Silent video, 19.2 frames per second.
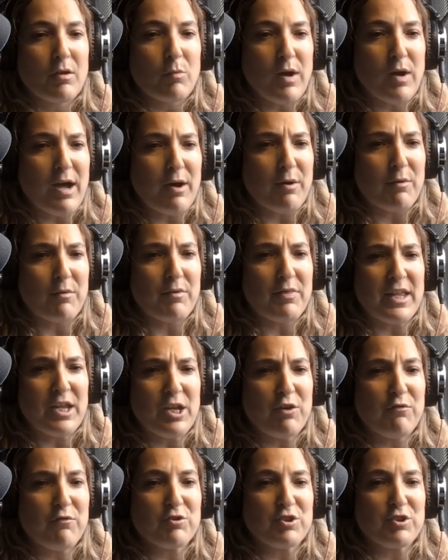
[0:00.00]
Wow. Thank
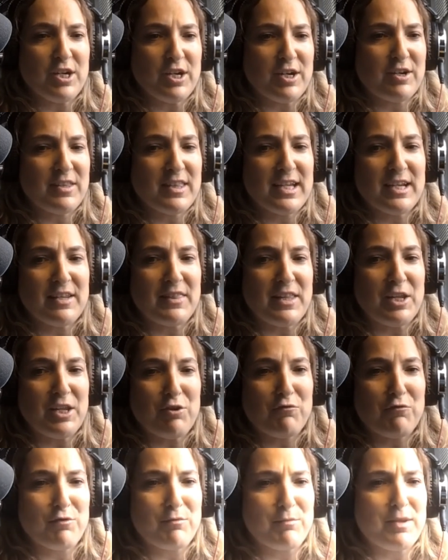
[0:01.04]
you for sharing that. And thank
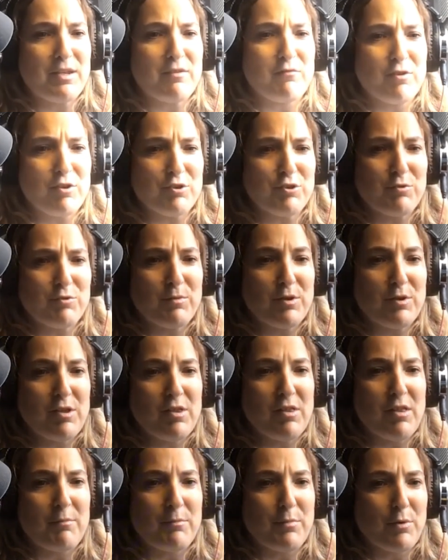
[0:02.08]
you for being
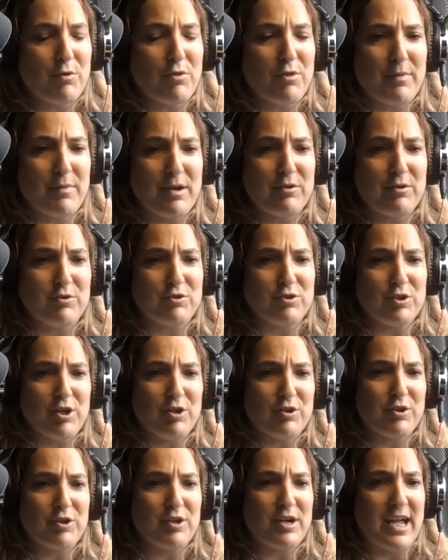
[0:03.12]
vulnerable, both about your
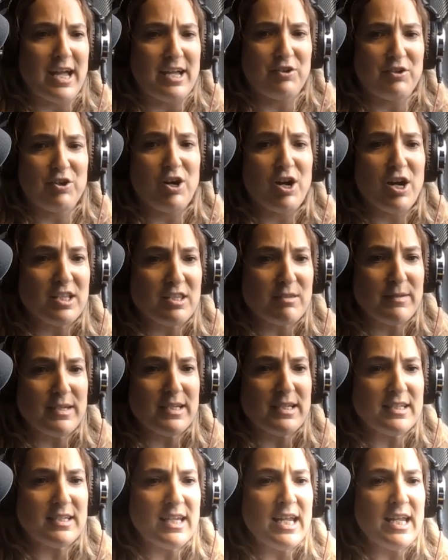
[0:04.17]
daughter and your
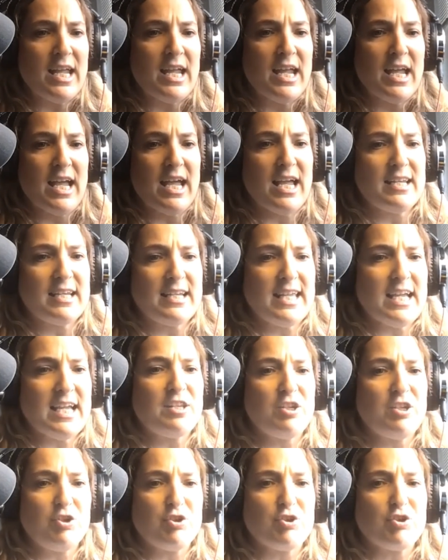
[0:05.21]
husband. And
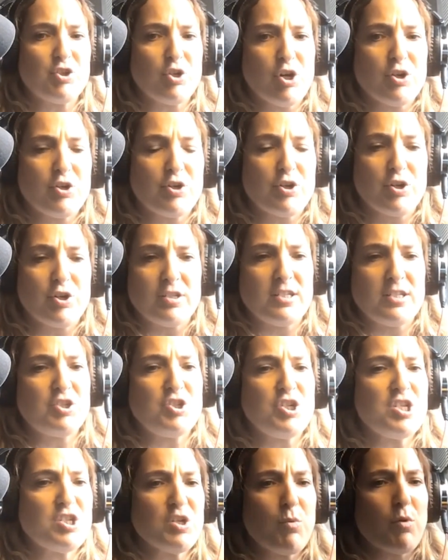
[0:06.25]
again, your daughter, did
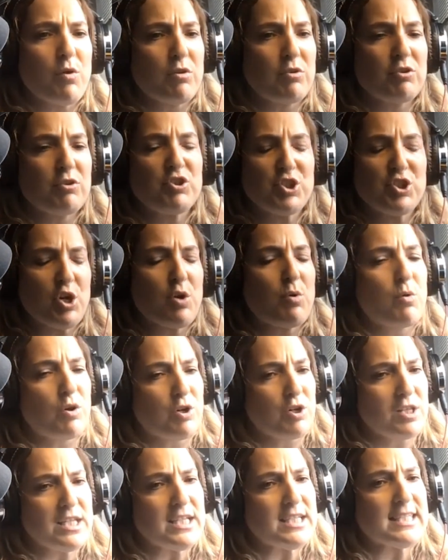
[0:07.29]
she show
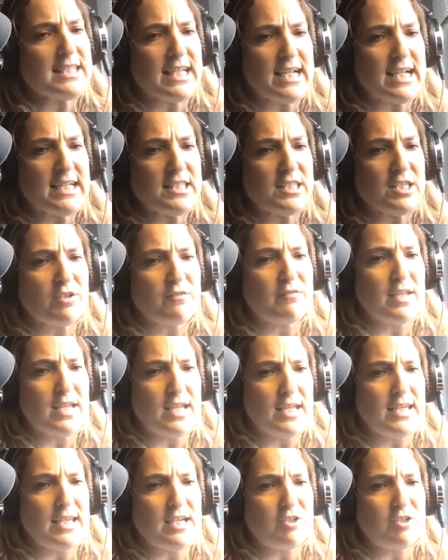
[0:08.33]
early signs of
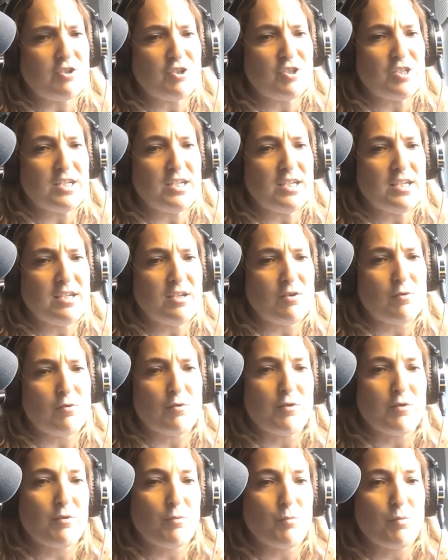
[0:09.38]
ADHD,
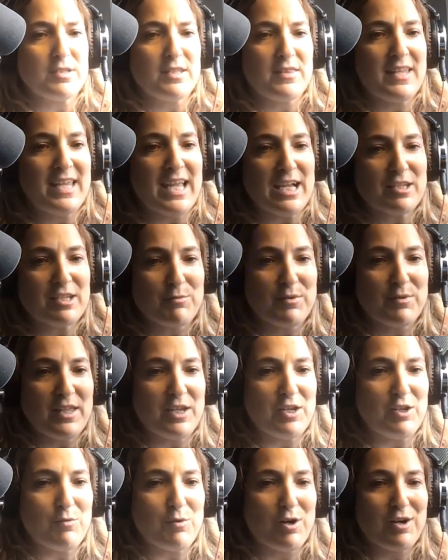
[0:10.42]
or was it the expert
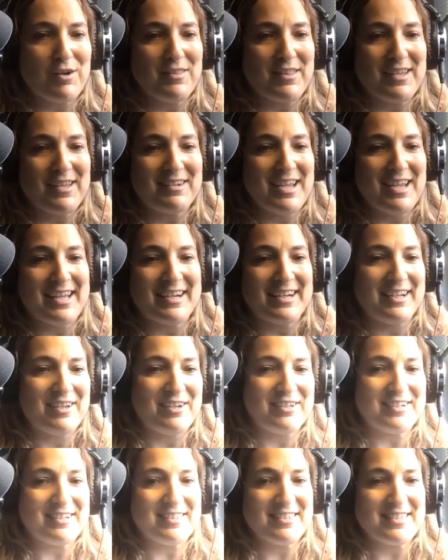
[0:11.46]
that you are that had a
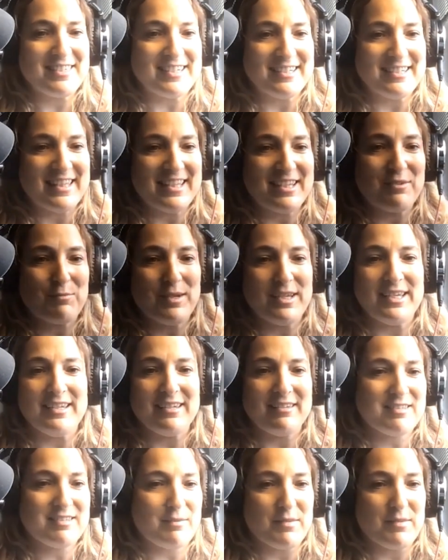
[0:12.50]
gut instinct that,
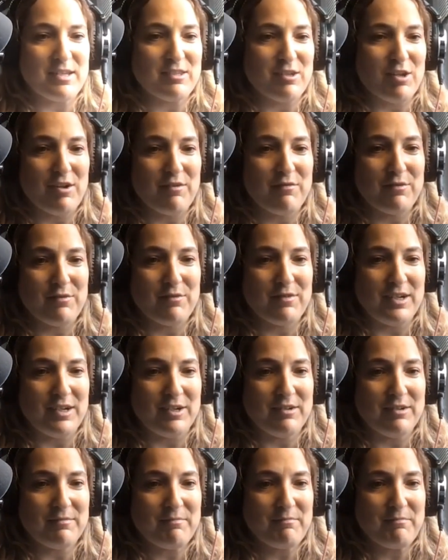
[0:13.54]
wait, something's off
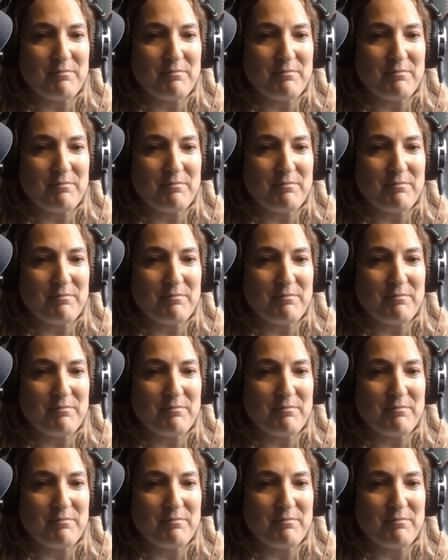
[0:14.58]
here?